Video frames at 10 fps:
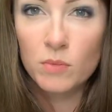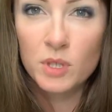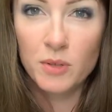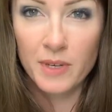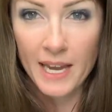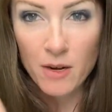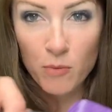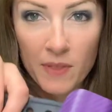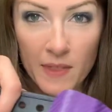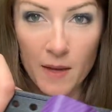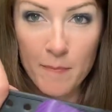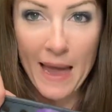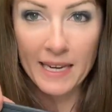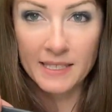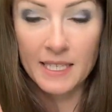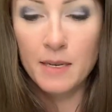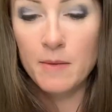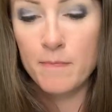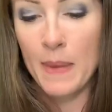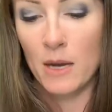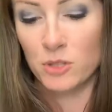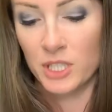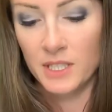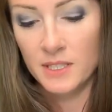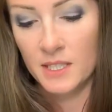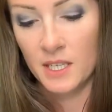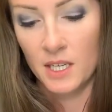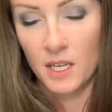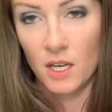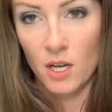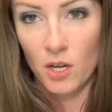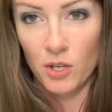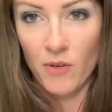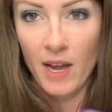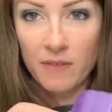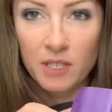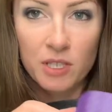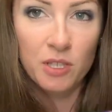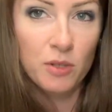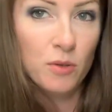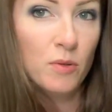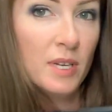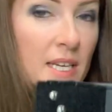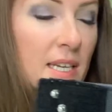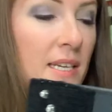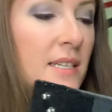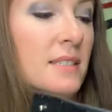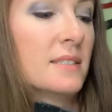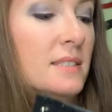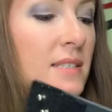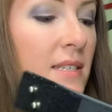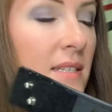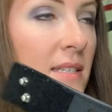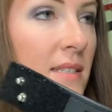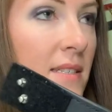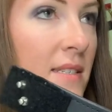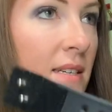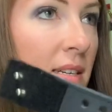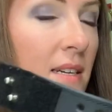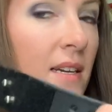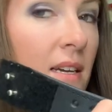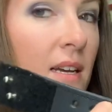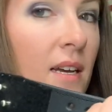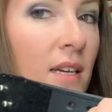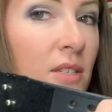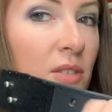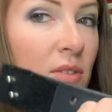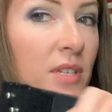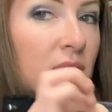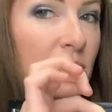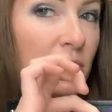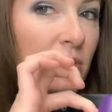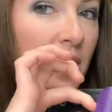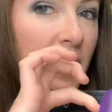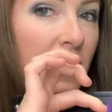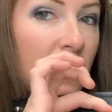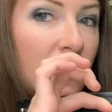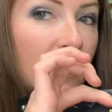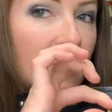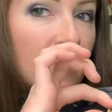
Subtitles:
So again, with the magazine pouches, all you have to do is undo this screw right here.